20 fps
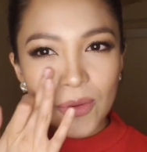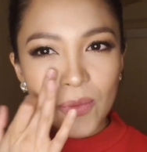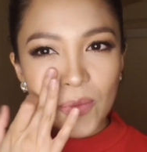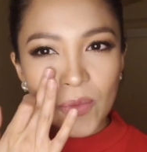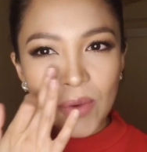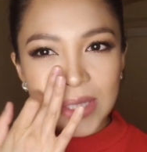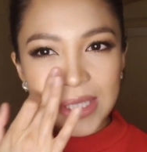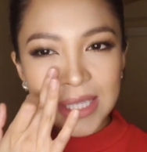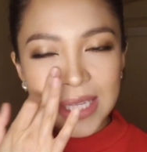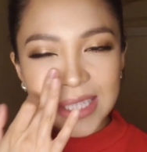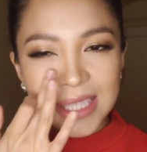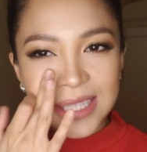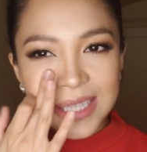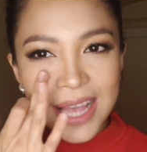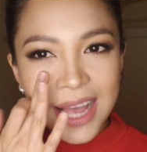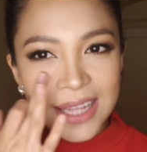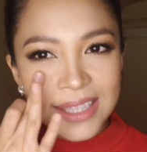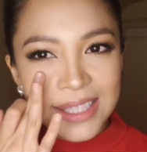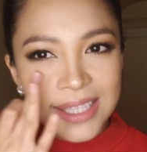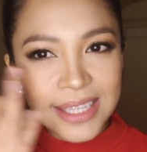once it
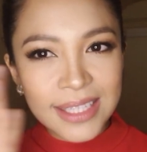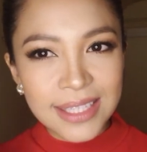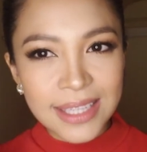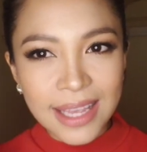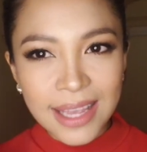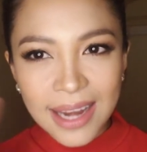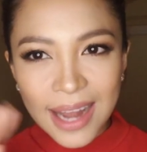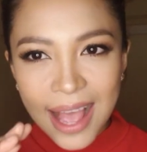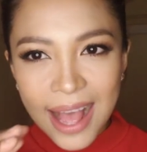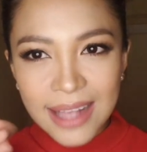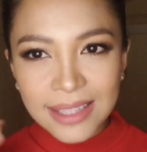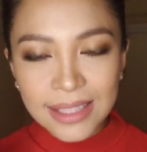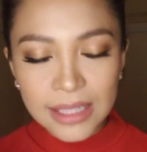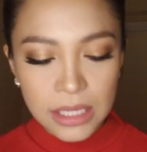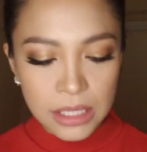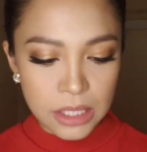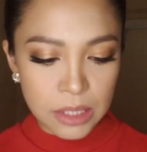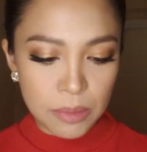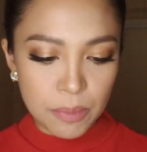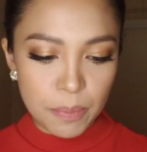sets, it has
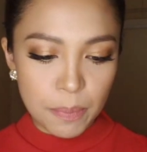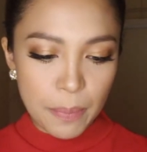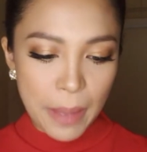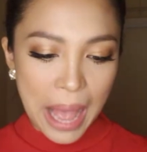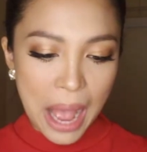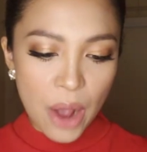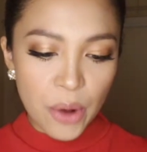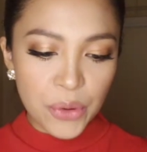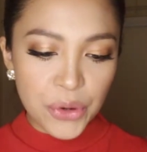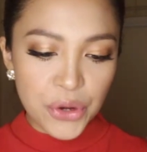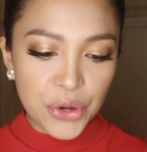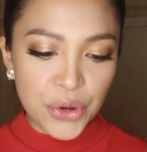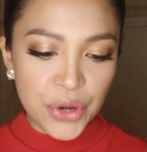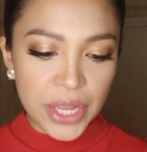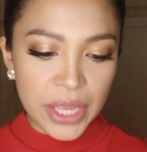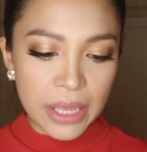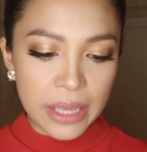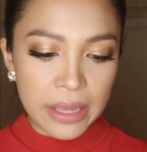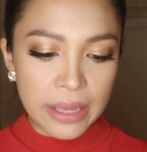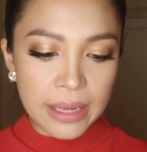this
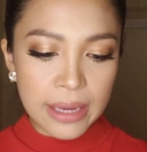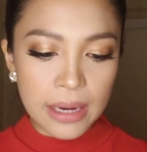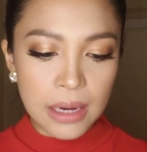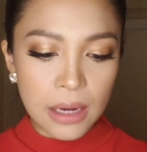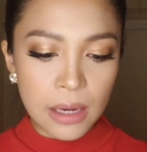powdery